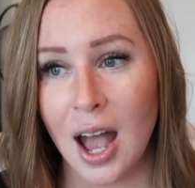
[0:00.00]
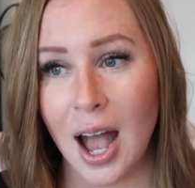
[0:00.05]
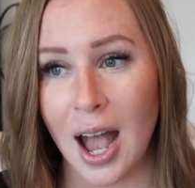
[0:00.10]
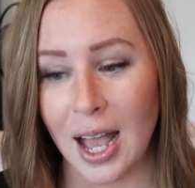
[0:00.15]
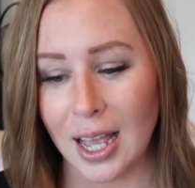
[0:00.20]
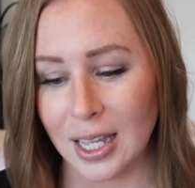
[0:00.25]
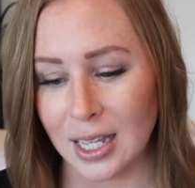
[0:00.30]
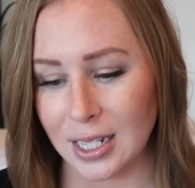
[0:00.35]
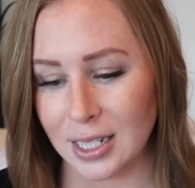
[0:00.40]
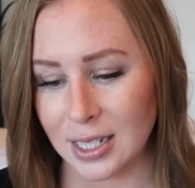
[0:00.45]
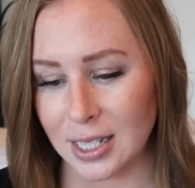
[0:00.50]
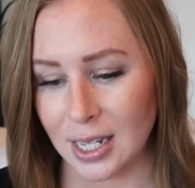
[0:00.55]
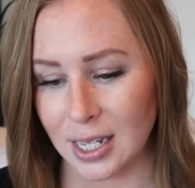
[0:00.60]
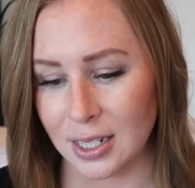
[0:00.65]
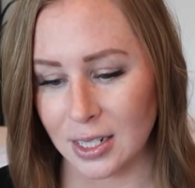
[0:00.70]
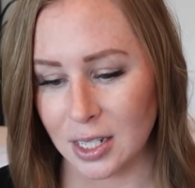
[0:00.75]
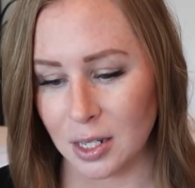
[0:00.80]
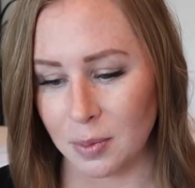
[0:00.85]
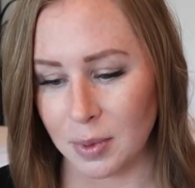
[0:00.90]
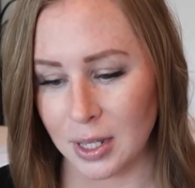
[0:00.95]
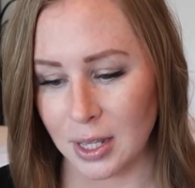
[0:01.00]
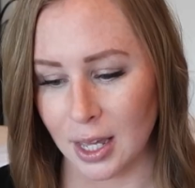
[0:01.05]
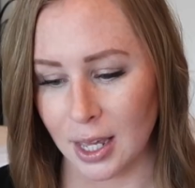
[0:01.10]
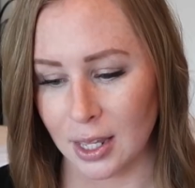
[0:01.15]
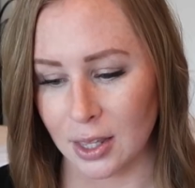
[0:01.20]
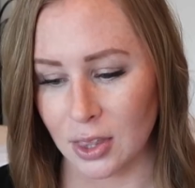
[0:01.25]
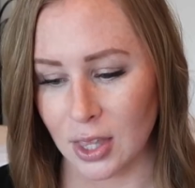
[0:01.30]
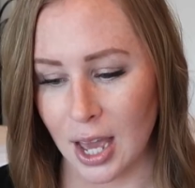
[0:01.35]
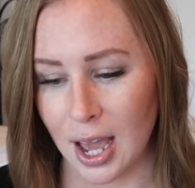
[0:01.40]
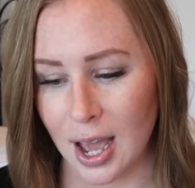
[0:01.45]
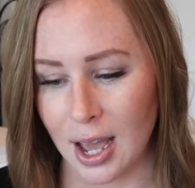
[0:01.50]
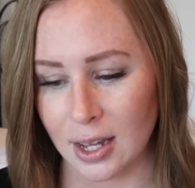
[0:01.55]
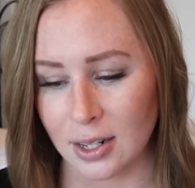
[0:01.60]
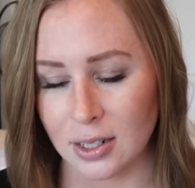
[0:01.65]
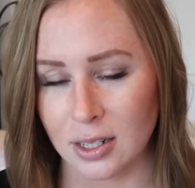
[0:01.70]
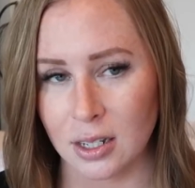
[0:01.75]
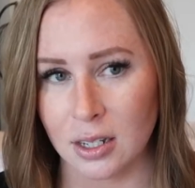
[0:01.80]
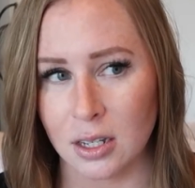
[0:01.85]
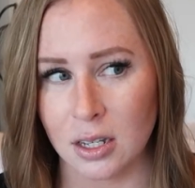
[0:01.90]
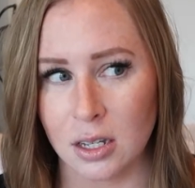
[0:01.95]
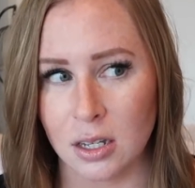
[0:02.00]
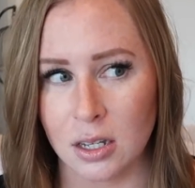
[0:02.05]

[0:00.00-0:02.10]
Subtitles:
I can tend to be like that